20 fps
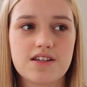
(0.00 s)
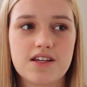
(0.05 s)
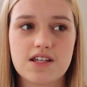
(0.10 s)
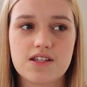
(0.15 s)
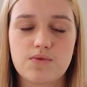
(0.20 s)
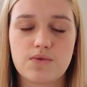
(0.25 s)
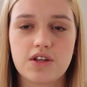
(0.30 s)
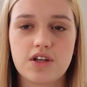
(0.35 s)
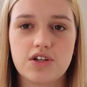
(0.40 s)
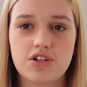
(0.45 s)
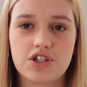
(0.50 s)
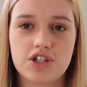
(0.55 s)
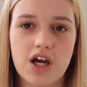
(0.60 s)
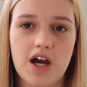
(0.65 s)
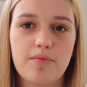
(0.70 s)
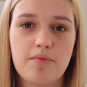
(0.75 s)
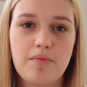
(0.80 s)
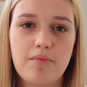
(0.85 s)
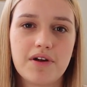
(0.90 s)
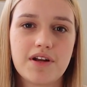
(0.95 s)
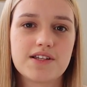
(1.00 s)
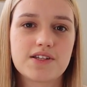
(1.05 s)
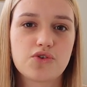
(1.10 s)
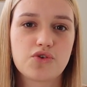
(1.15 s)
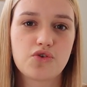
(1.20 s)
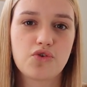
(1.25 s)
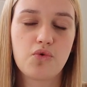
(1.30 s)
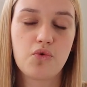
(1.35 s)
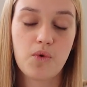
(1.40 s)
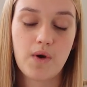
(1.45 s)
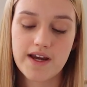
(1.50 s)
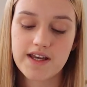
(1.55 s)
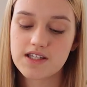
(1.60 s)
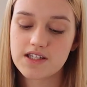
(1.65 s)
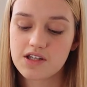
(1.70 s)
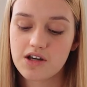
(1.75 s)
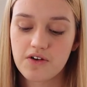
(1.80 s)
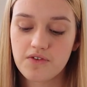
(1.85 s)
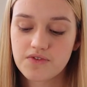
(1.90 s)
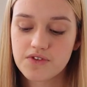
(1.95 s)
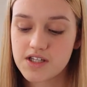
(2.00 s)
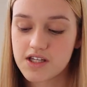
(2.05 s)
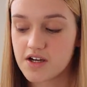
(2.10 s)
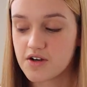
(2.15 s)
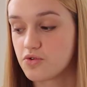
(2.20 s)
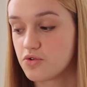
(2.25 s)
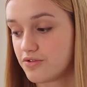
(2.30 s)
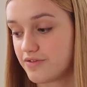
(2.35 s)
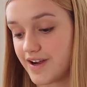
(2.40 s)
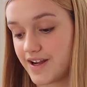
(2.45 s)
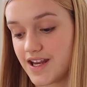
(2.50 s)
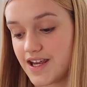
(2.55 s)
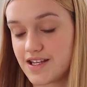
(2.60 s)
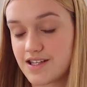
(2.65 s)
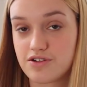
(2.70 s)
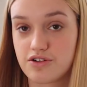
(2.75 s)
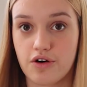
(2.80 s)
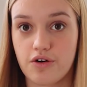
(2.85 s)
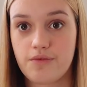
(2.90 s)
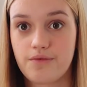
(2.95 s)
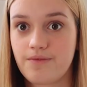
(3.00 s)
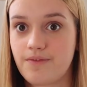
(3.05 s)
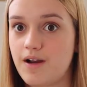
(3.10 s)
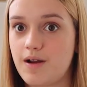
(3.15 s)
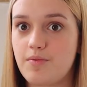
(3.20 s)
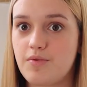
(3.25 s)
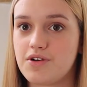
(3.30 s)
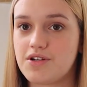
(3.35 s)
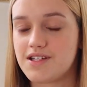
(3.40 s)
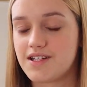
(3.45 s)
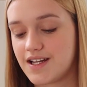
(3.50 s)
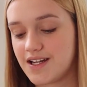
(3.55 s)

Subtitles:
It's one that you sharpen, but it's quite soft, so already it's not very pointy